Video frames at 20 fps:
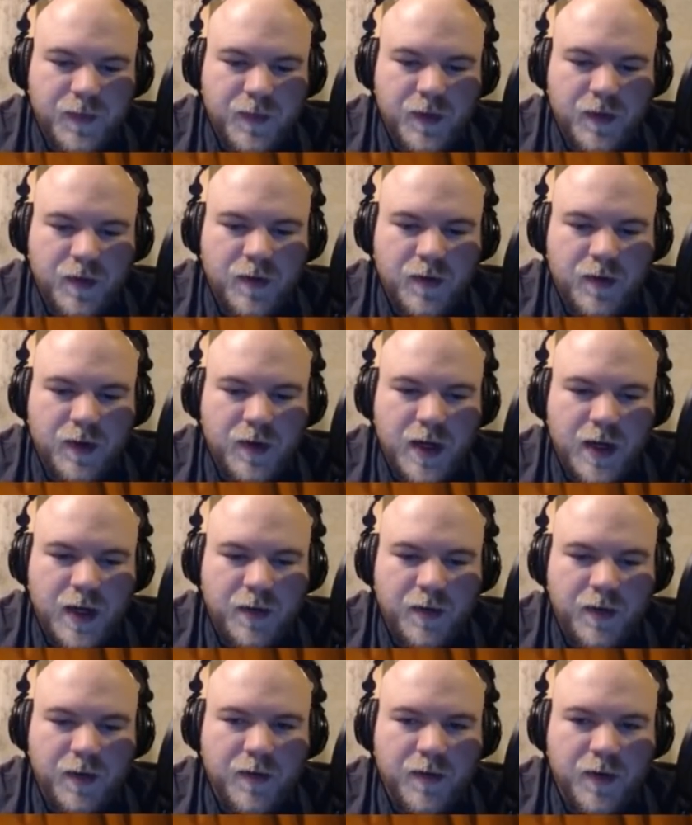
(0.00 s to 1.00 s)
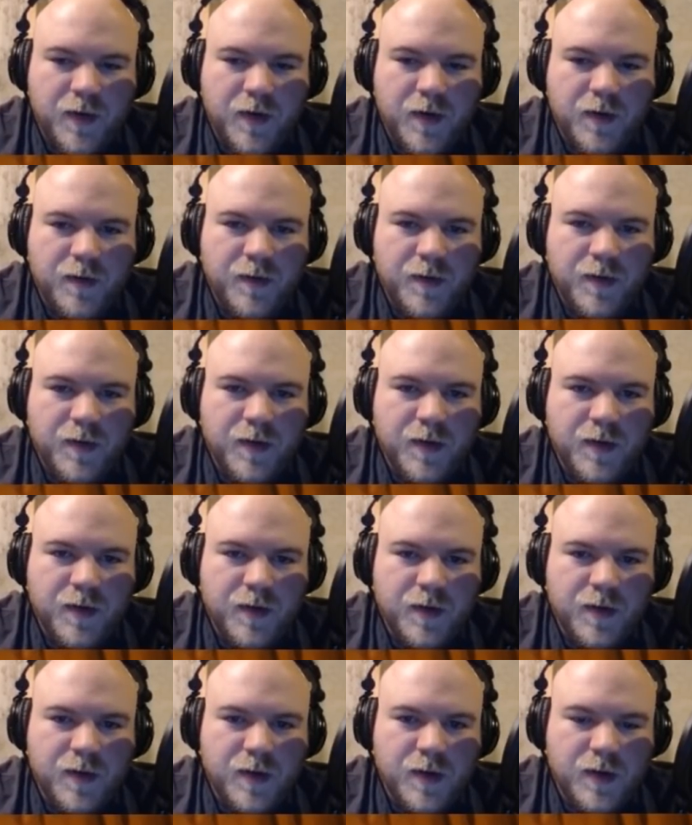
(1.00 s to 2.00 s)
So now we evolve.
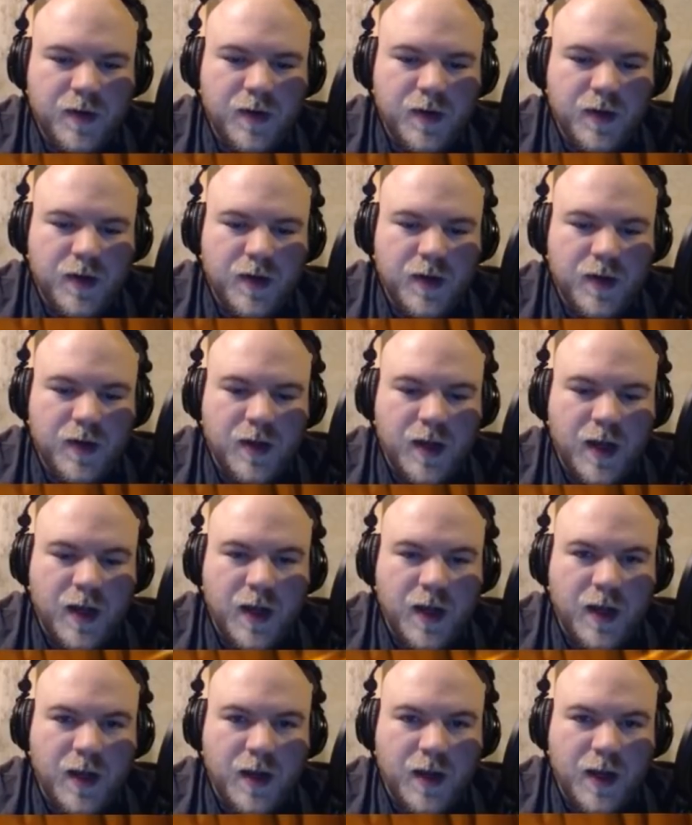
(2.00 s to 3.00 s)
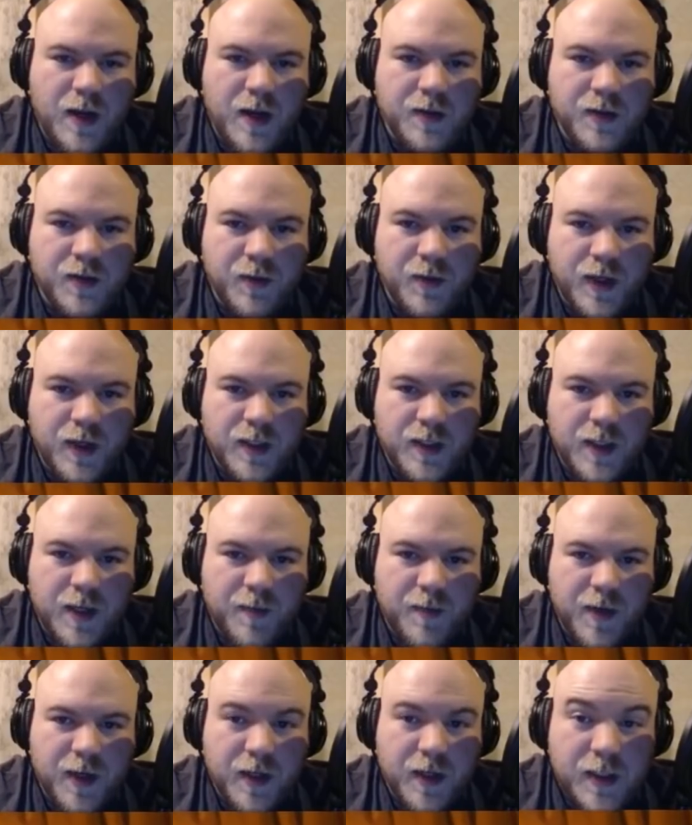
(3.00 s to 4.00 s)
And now's a really good time
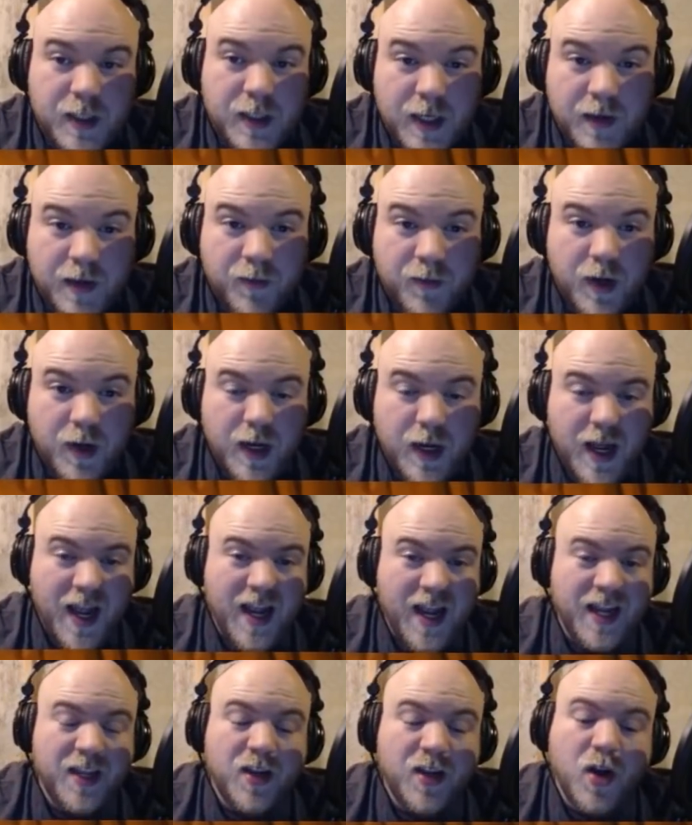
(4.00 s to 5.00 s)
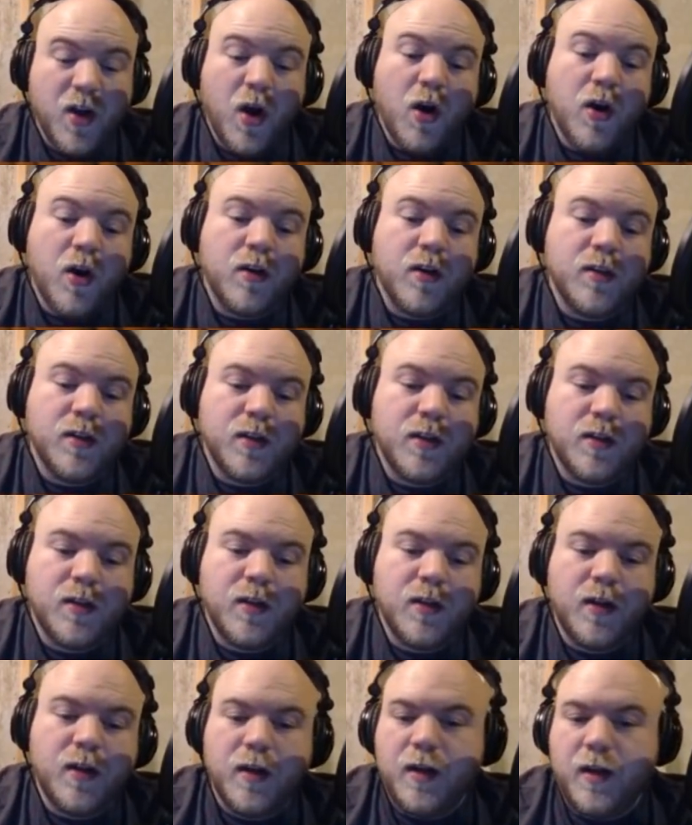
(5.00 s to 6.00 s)
to end because they have, what, 8 cards?
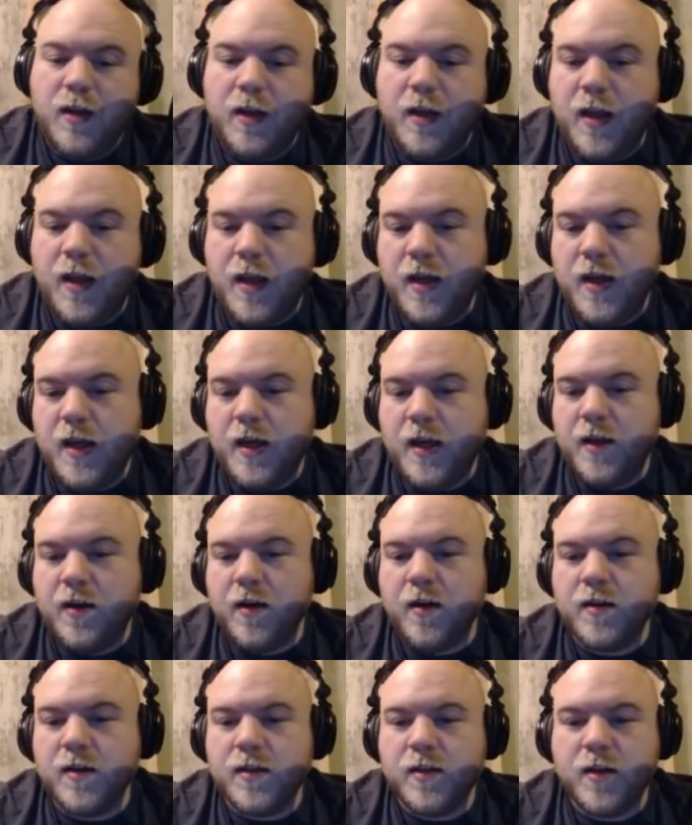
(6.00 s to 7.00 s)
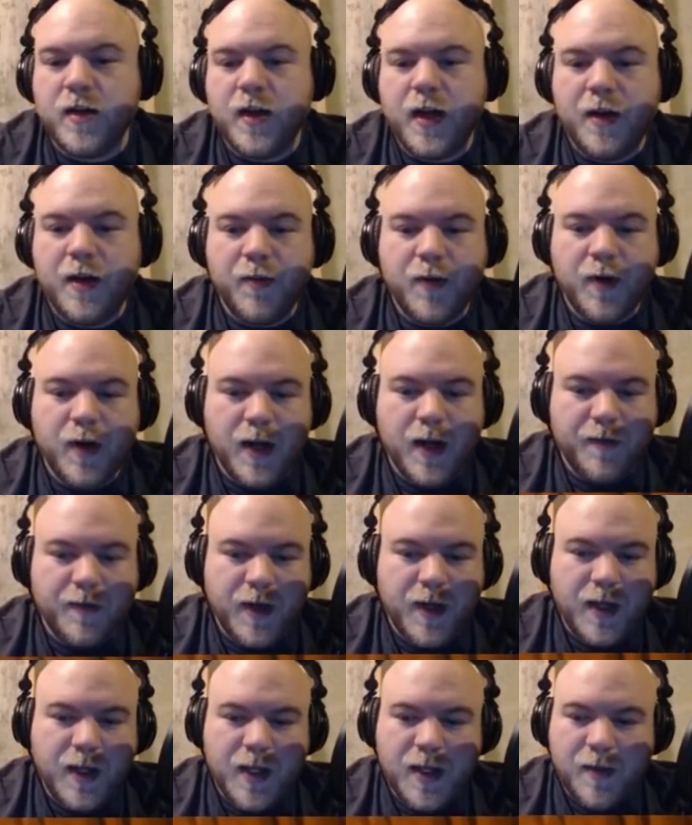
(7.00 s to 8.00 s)
Yeah, 8 cards in their hand. We're going to have
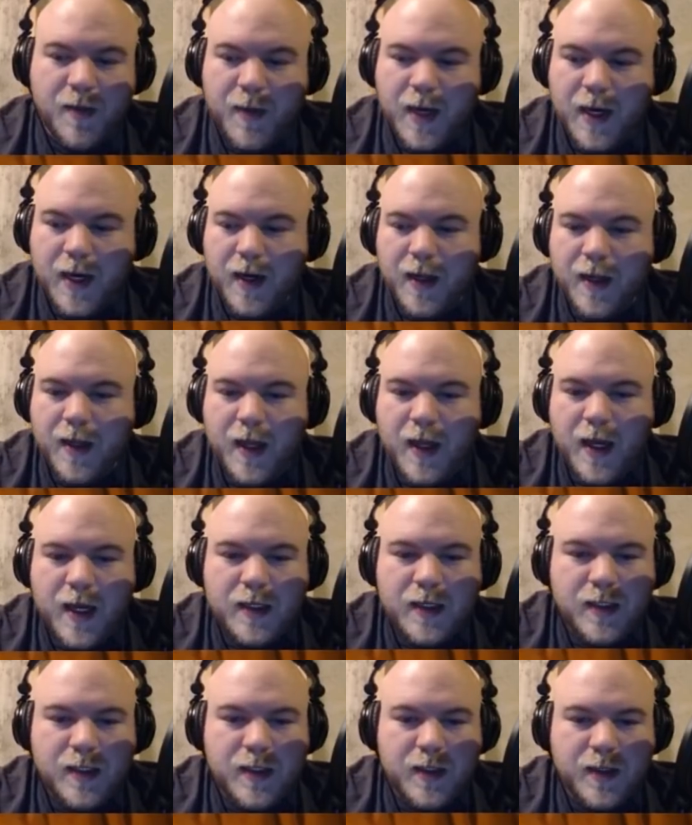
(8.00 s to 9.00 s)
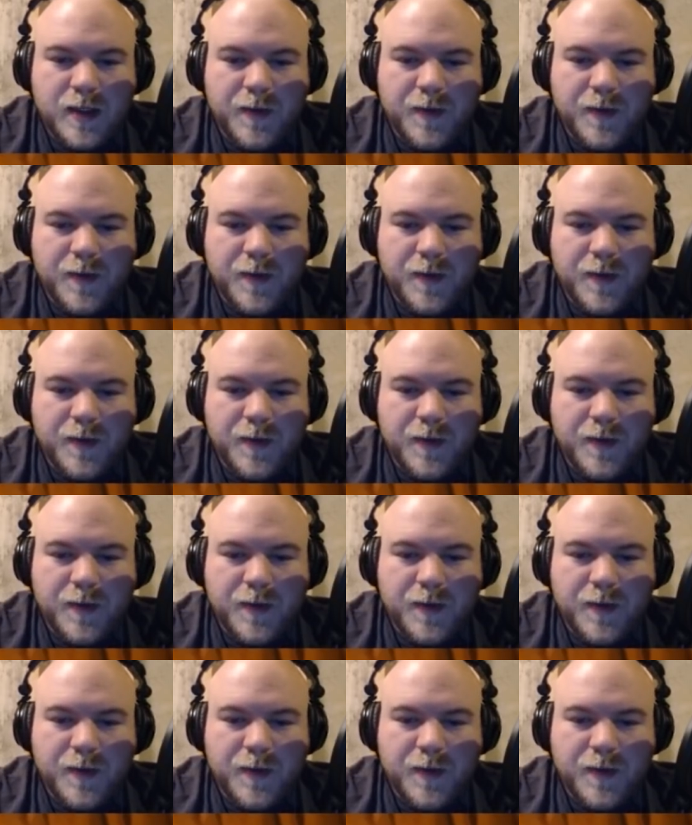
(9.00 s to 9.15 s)
to end them out of that.